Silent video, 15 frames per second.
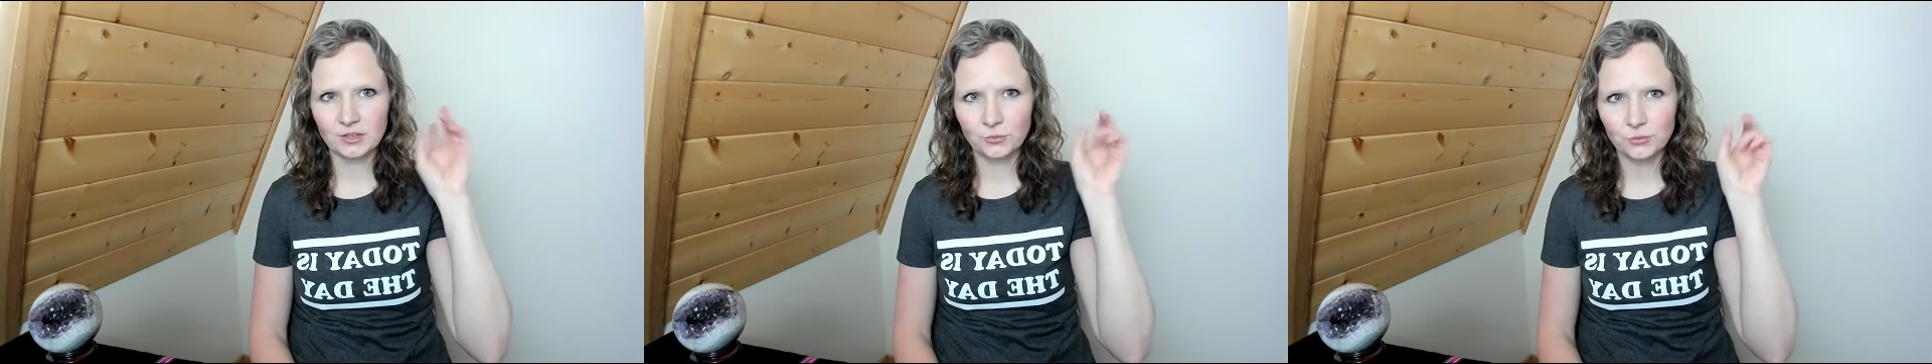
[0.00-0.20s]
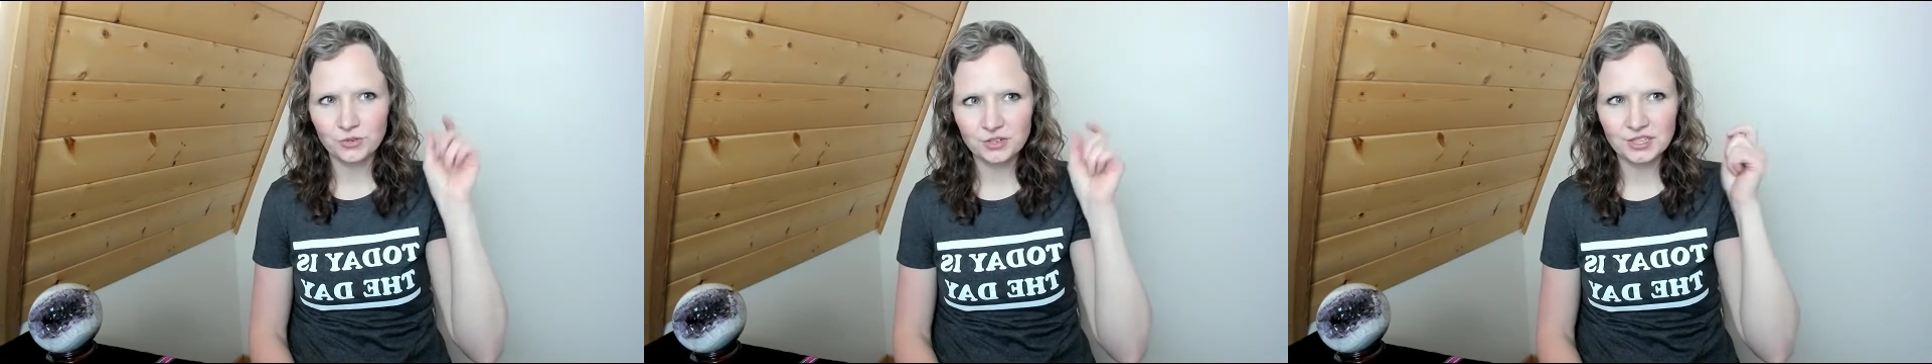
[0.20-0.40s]

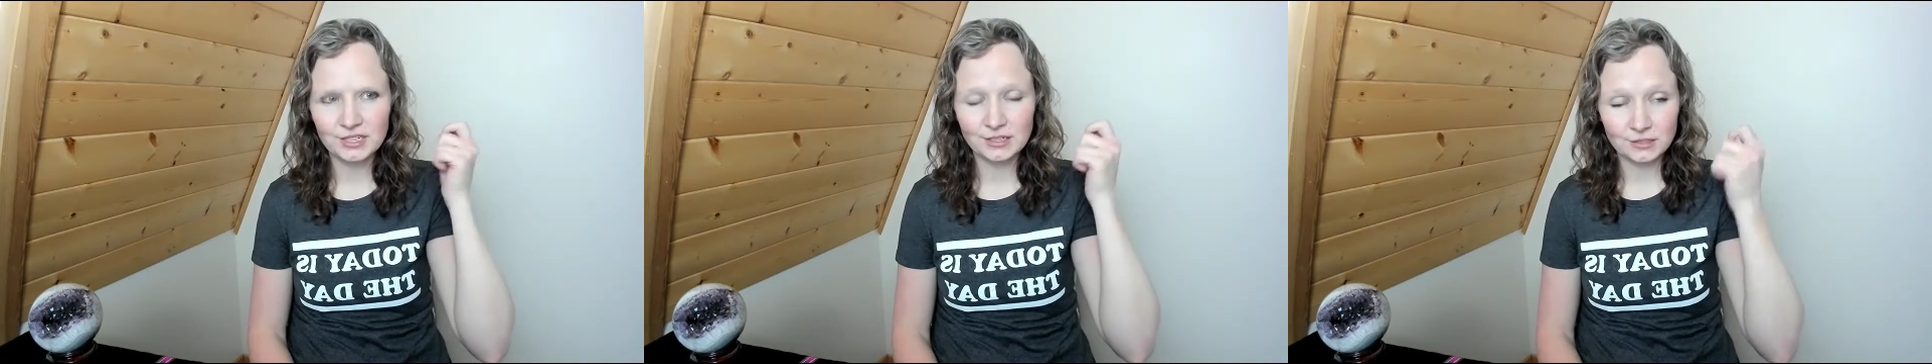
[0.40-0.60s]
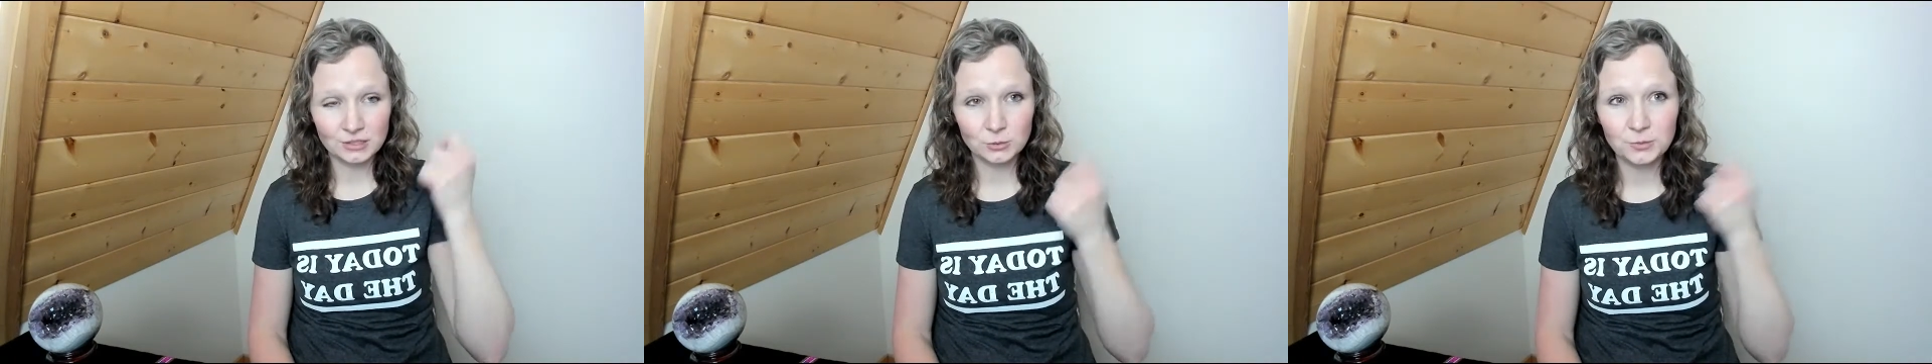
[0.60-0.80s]
really
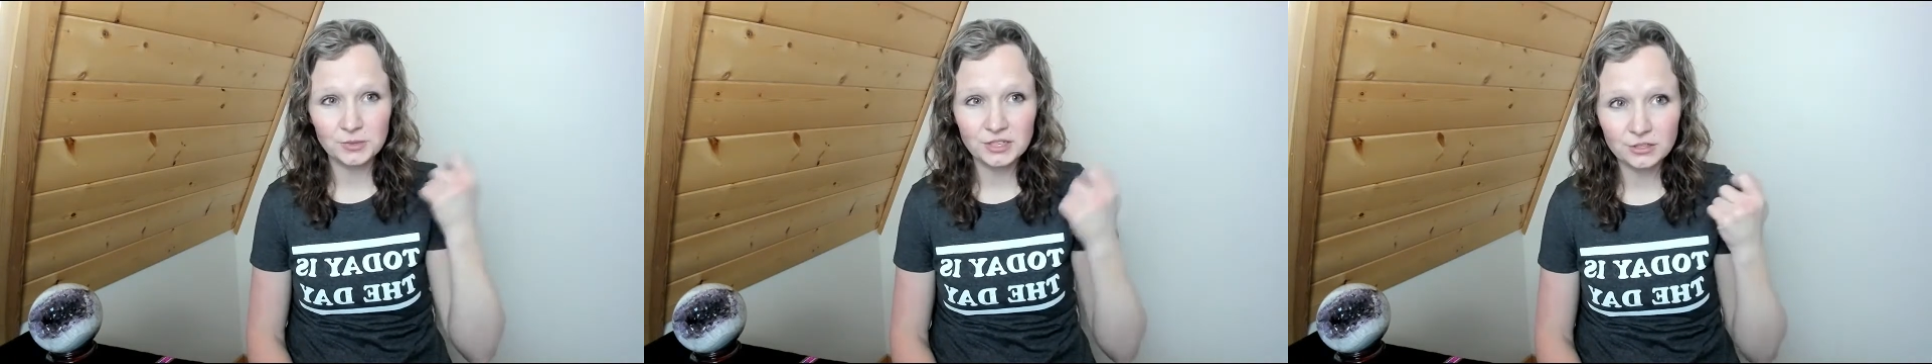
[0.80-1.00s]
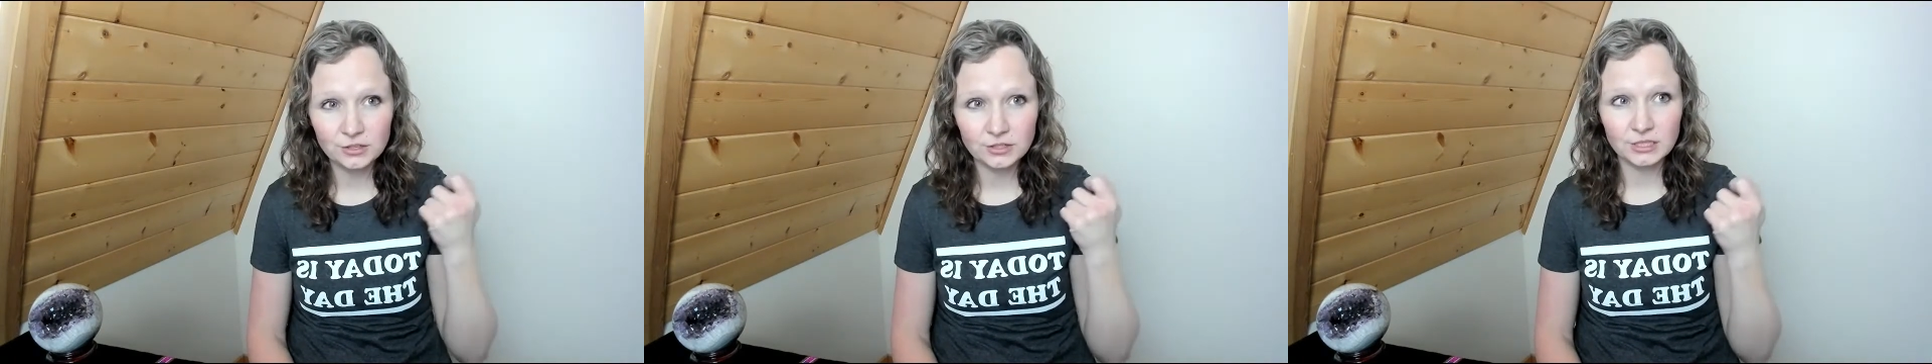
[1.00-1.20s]

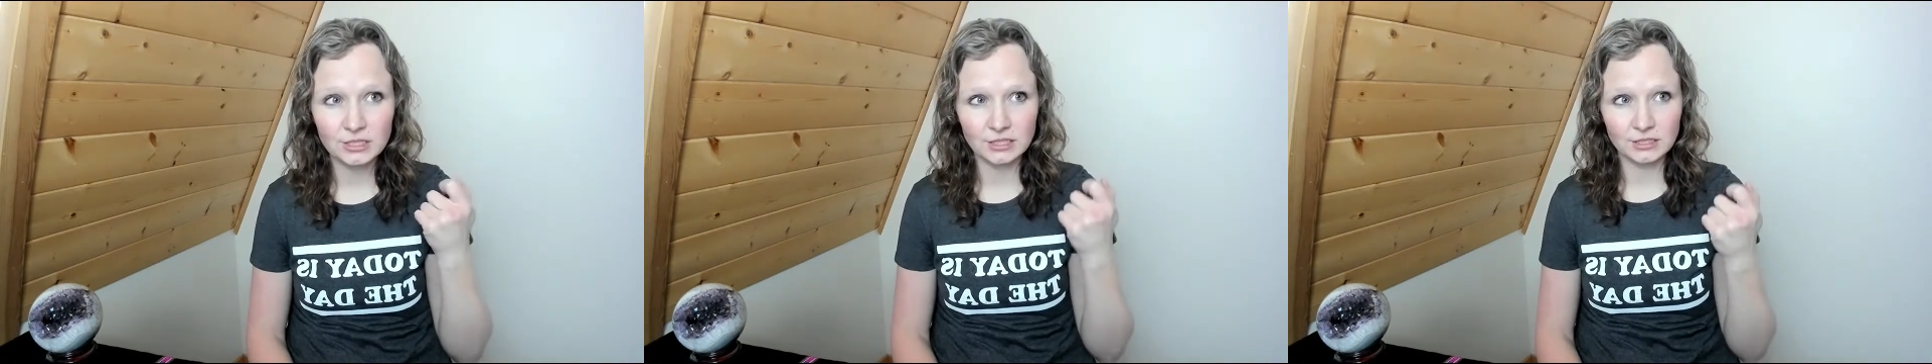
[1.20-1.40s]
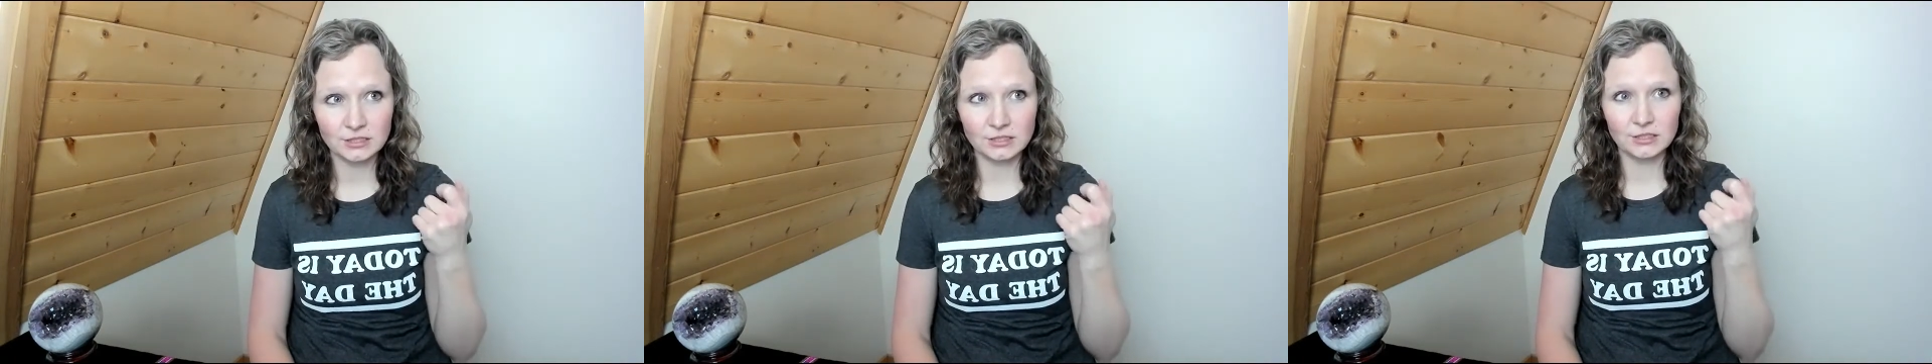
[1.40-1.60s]

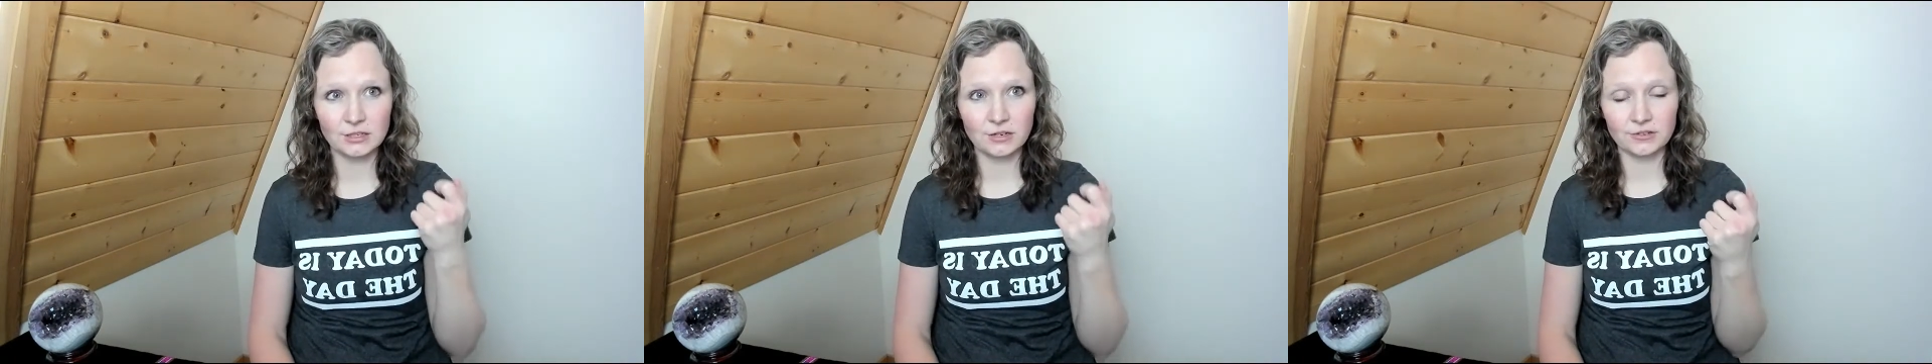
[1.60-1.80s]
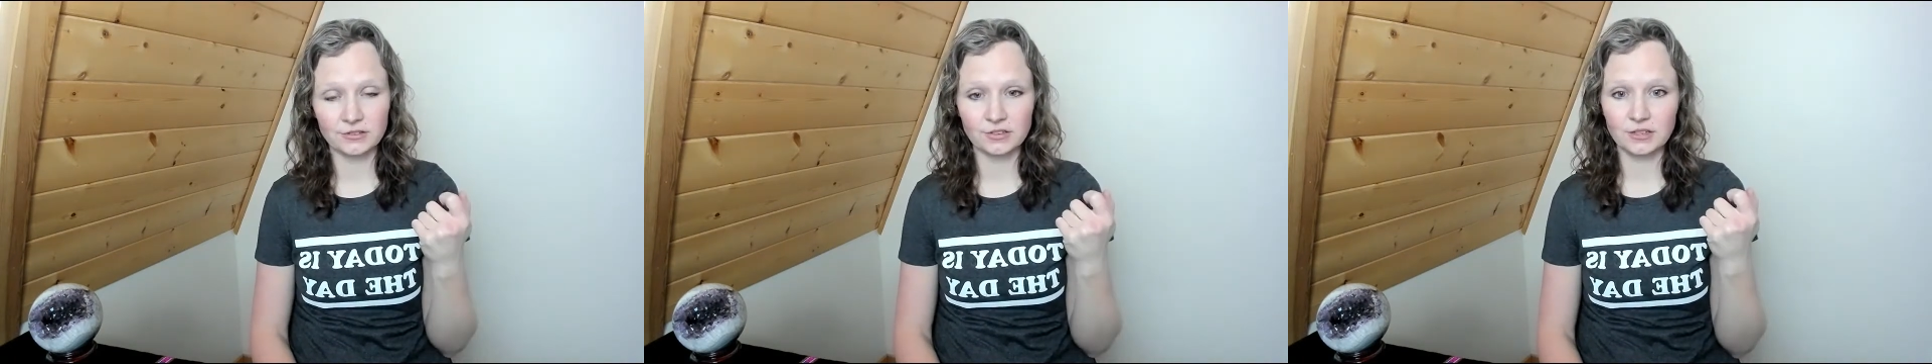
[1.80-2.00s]
experience
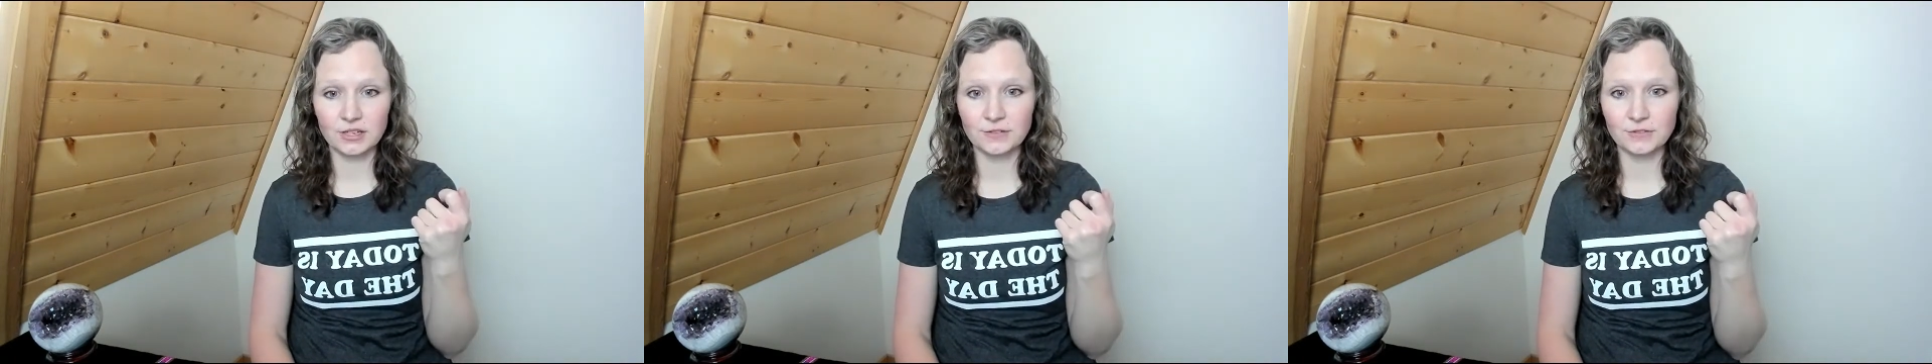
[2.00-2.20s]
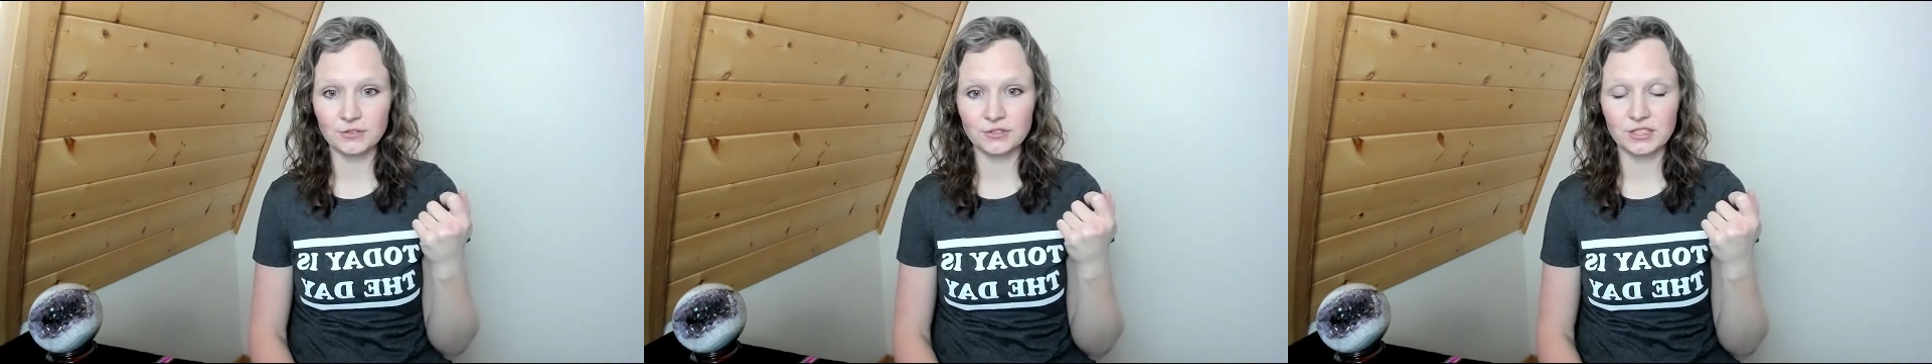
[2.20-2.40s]
it on the
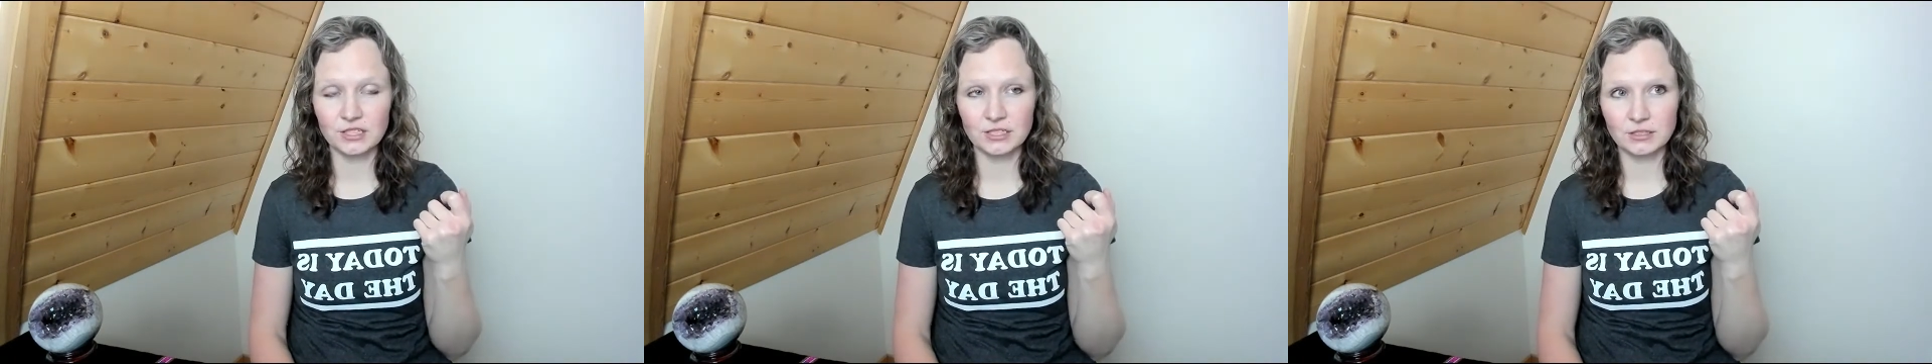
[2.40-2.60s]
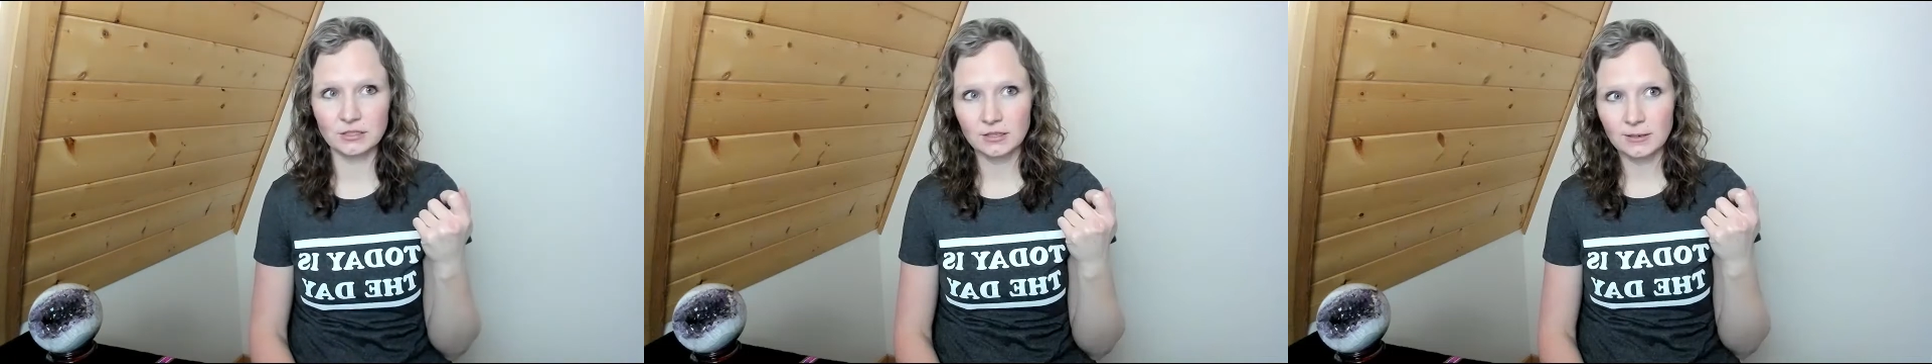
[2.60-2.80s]
level
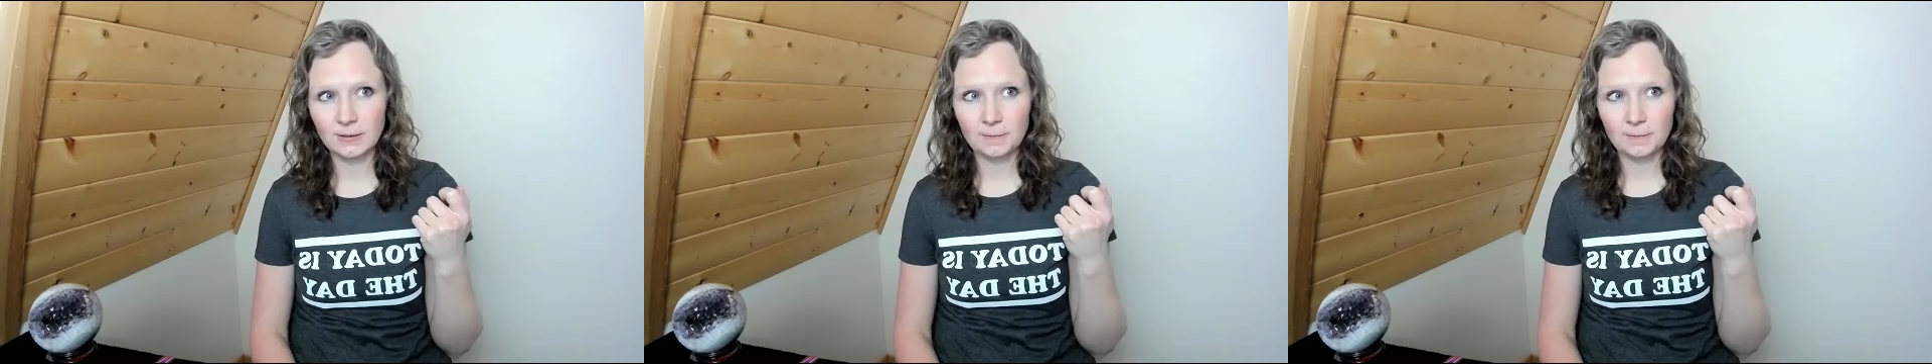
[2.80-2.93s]
that